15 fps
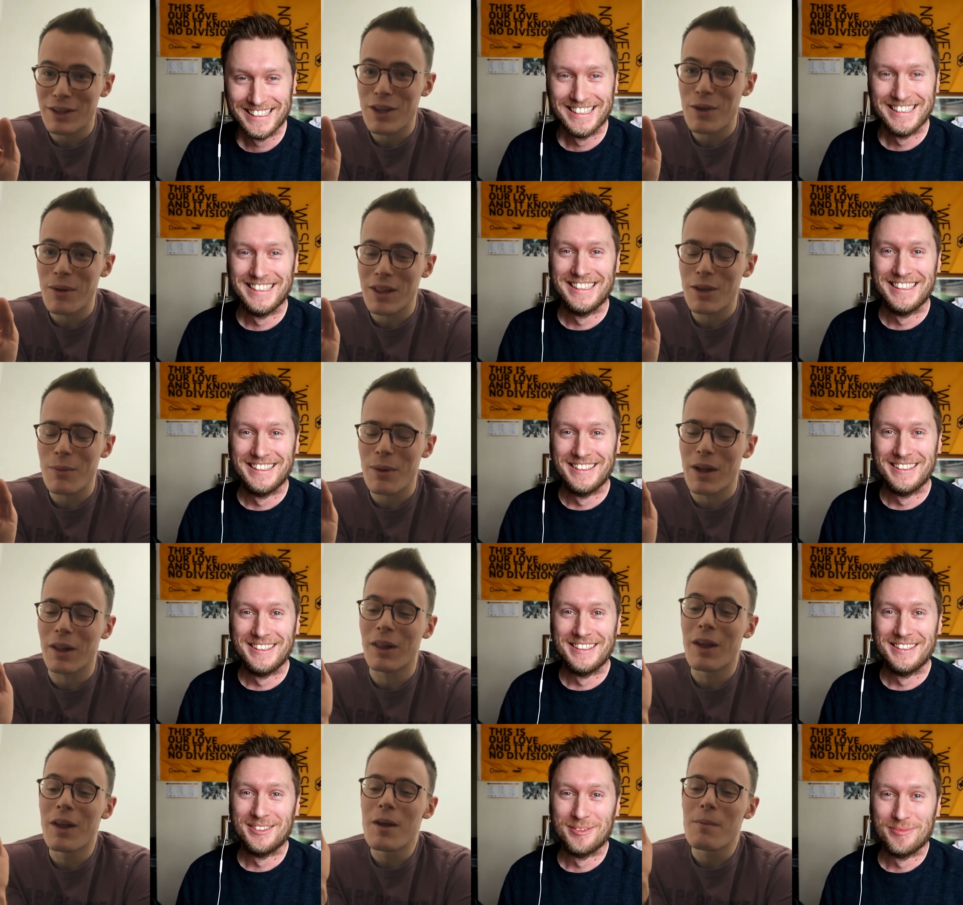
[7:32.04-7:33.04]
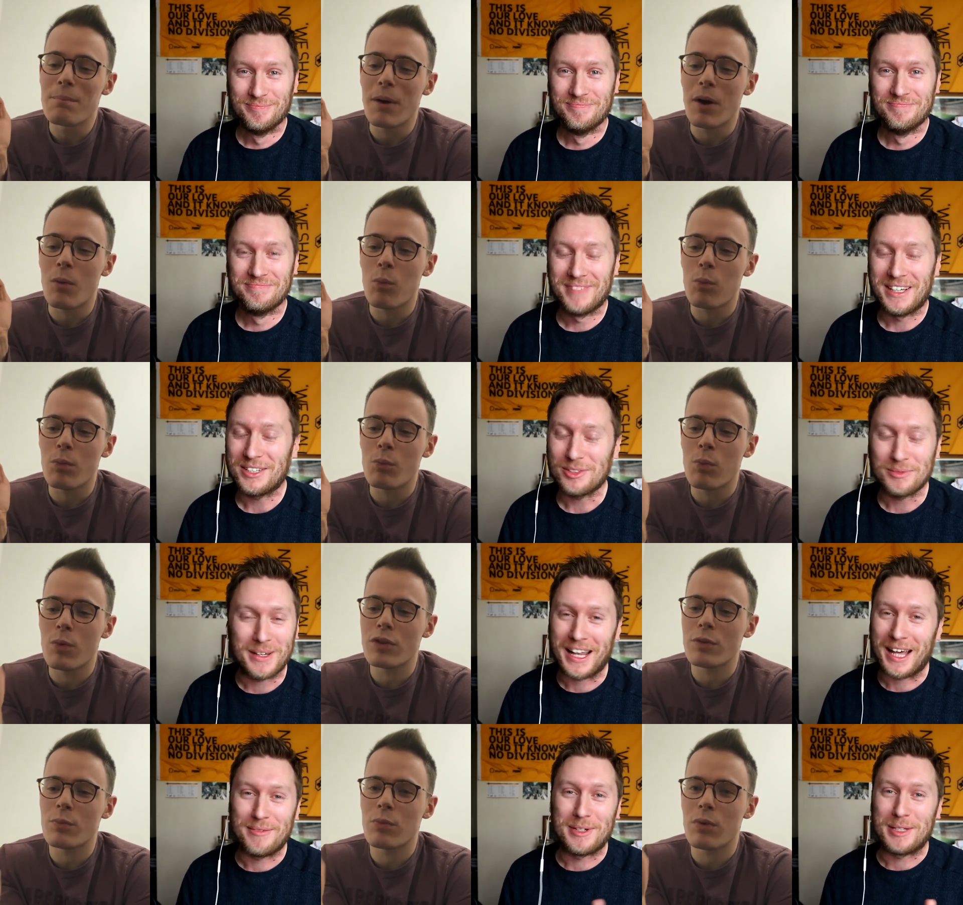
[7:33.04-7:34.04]
Speaker 1: you will. You will. You will
Speaker 2: it doesn't
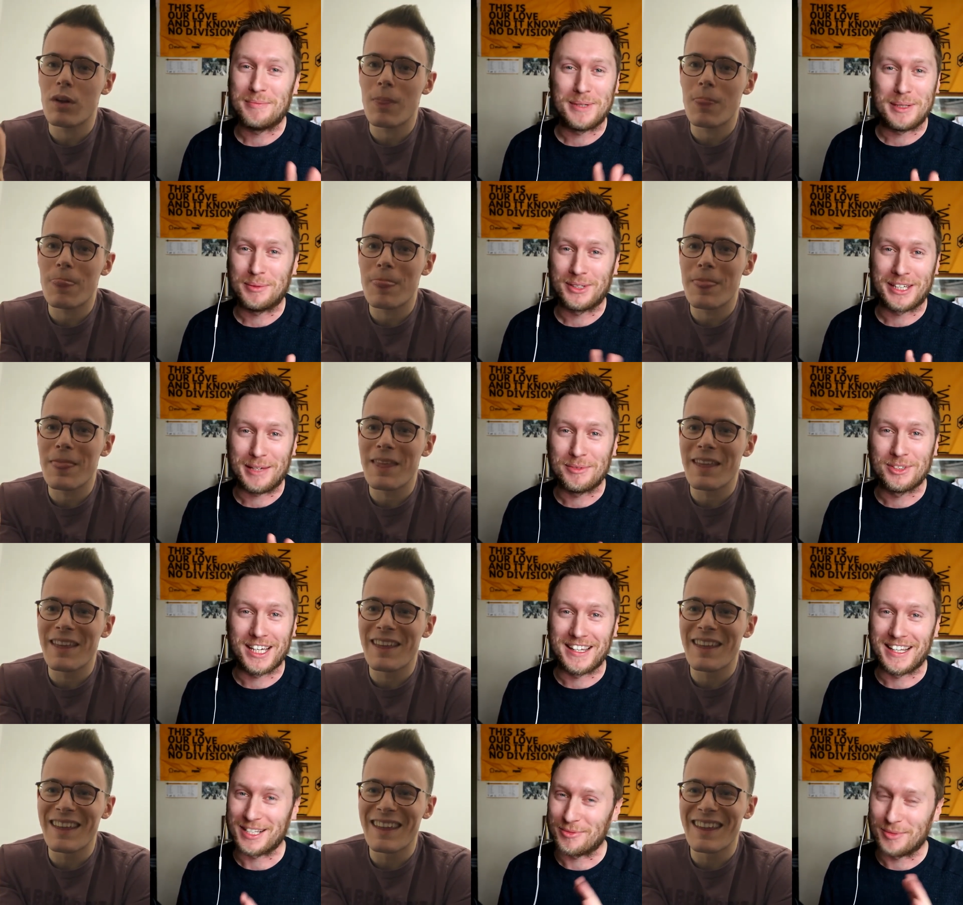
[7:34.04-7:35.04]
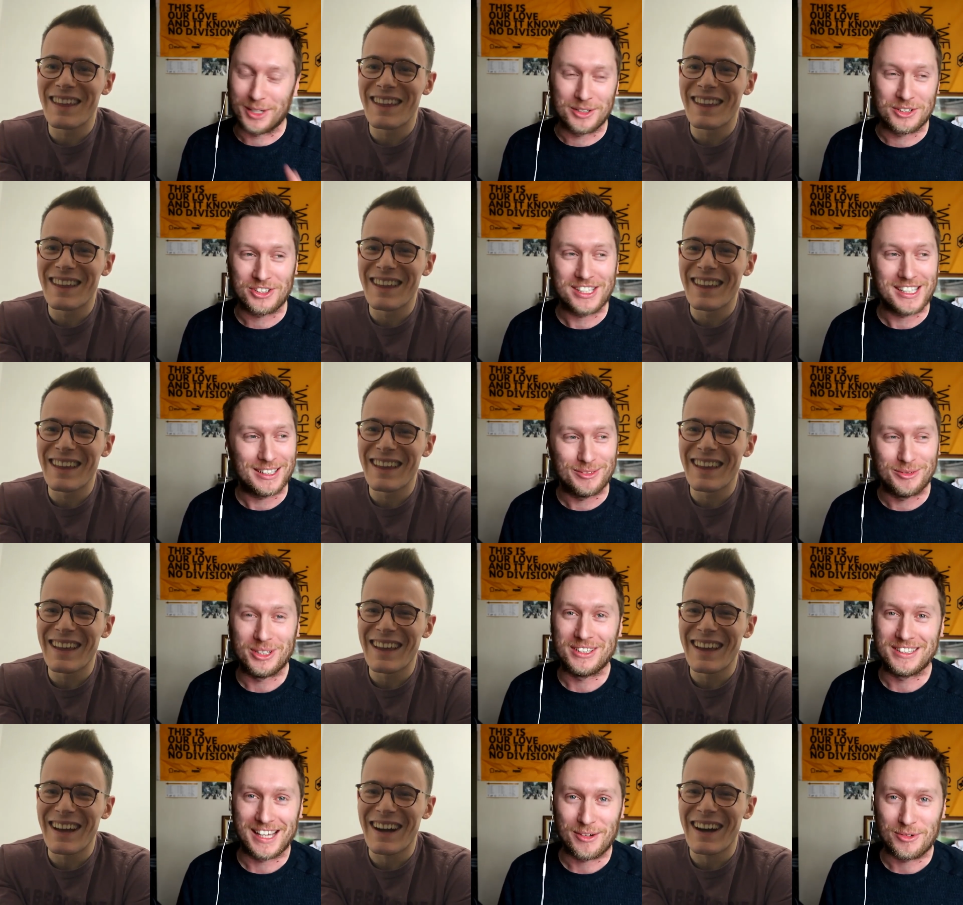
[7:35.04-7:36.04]
matter how many people keep saying that to me. I still
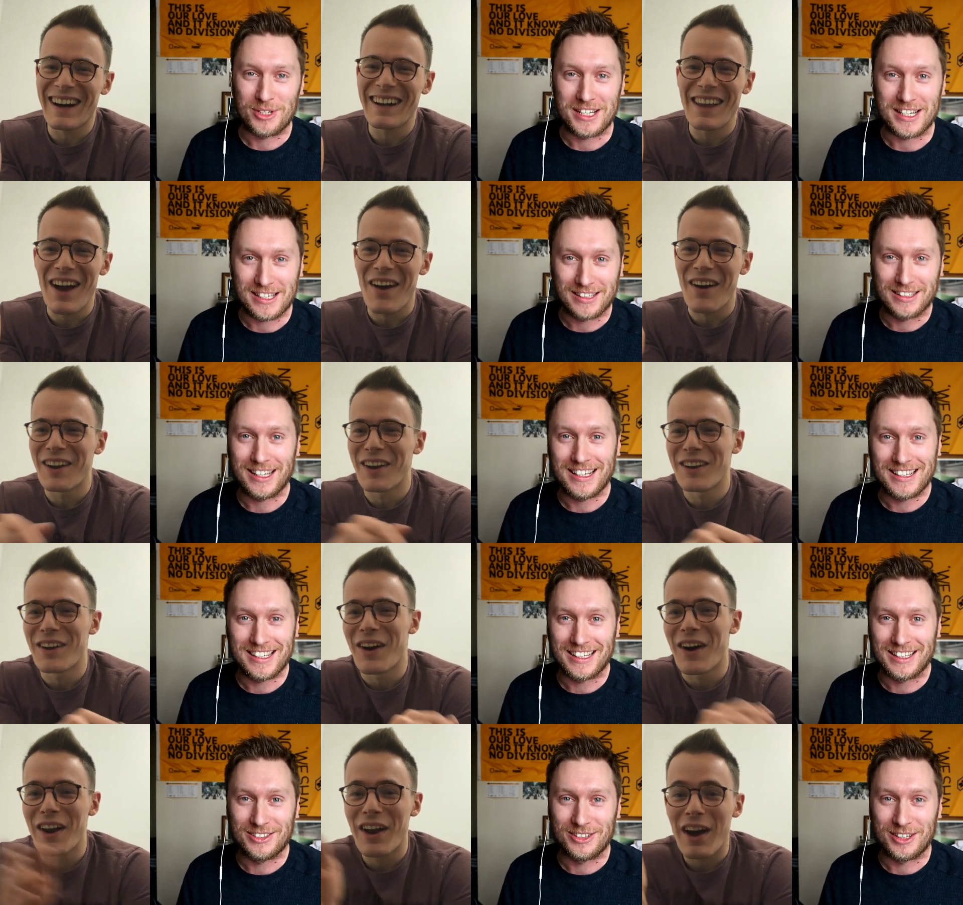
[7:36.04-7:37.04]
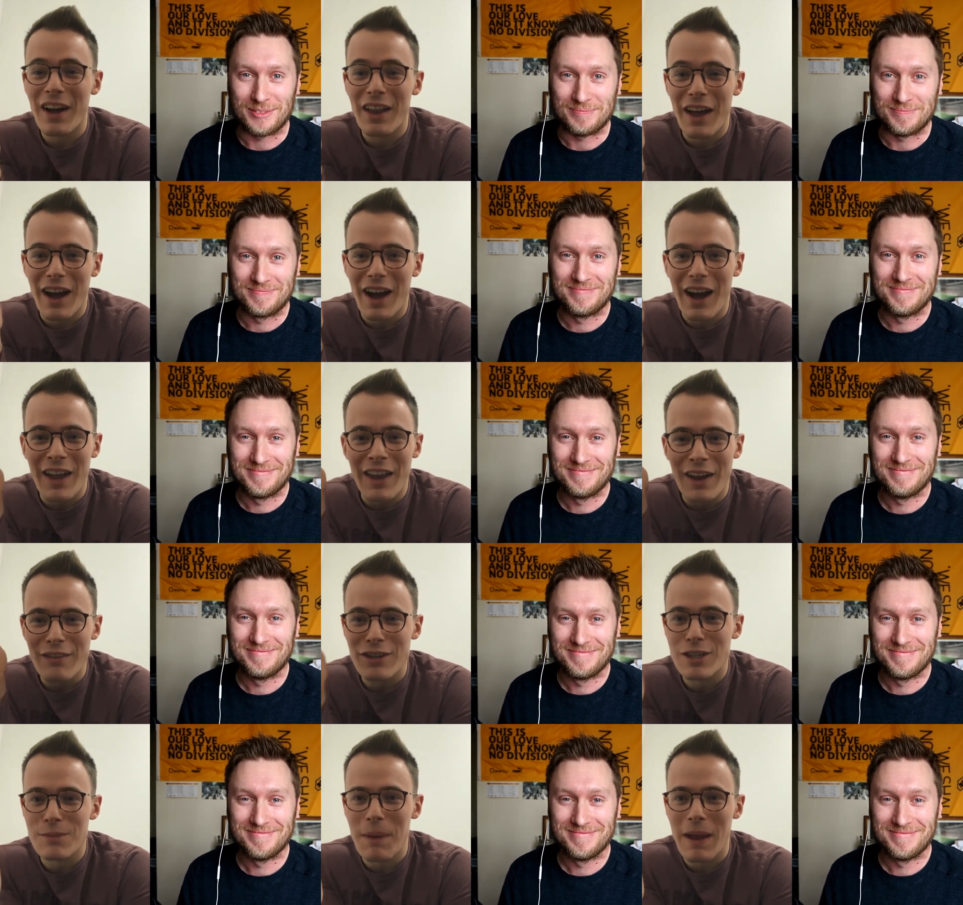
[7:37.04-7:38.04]
will doubt until know, until it's done. And
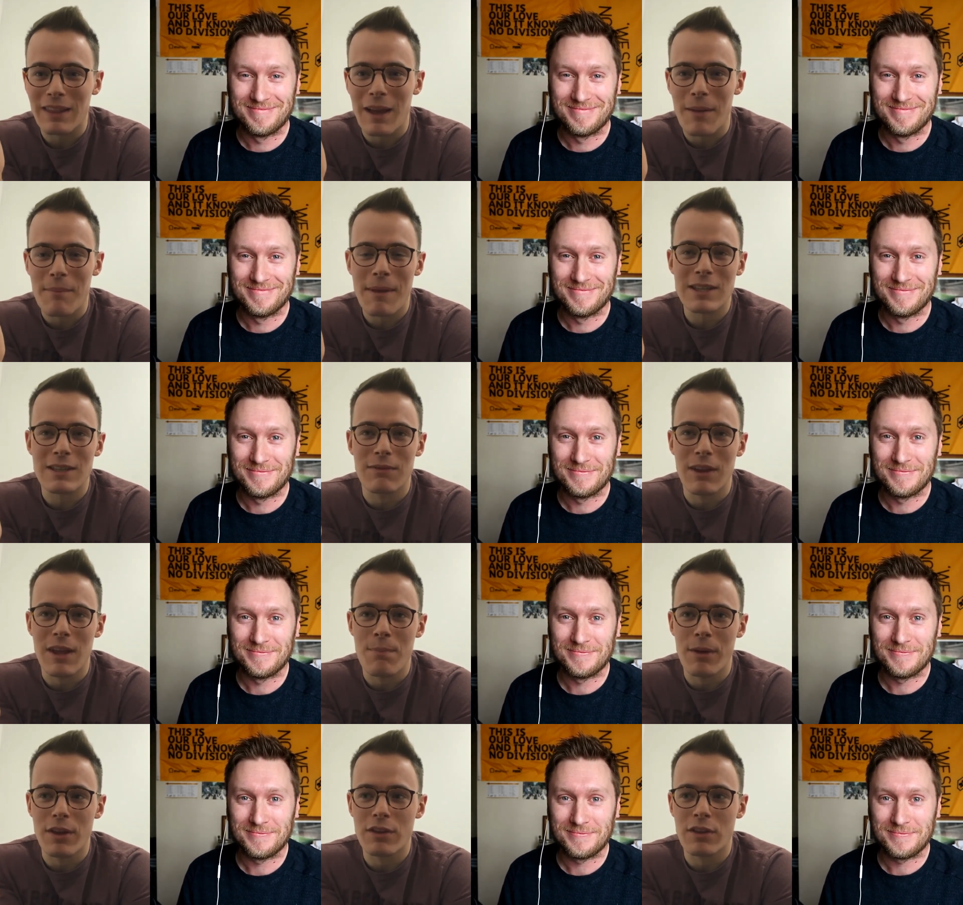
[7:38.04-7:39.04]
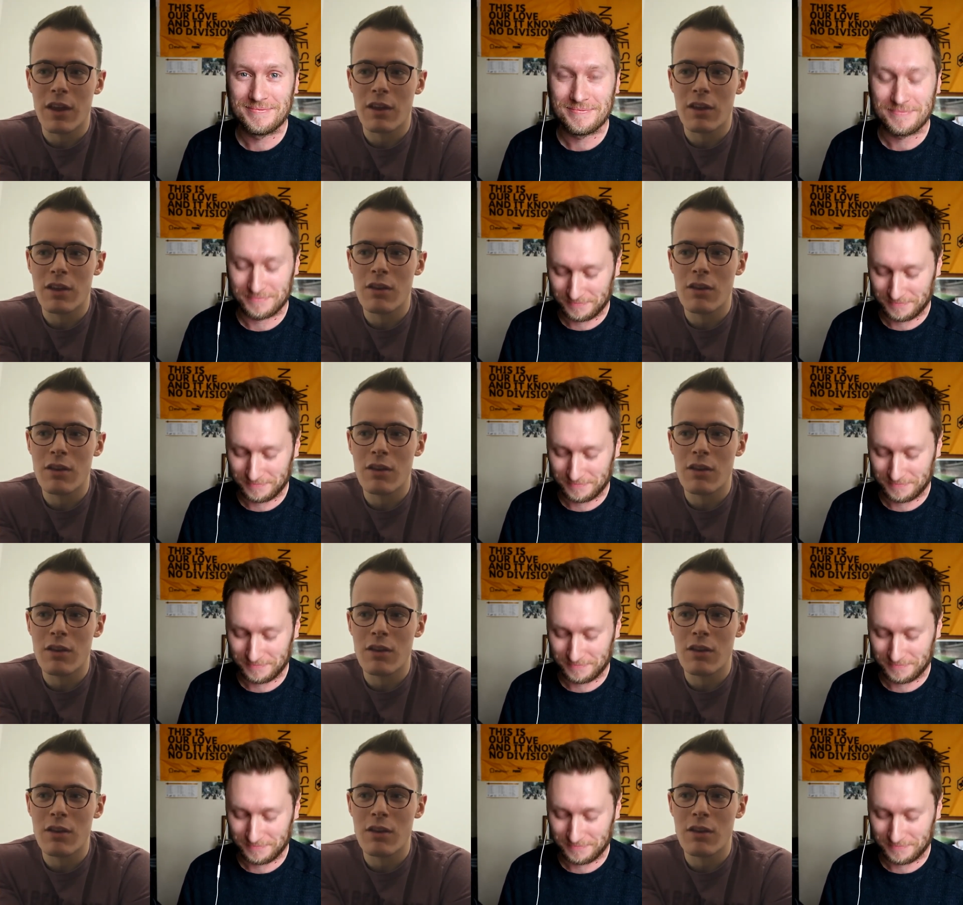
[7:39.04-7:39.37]
Speaker 1: I, and I, respect that massively. But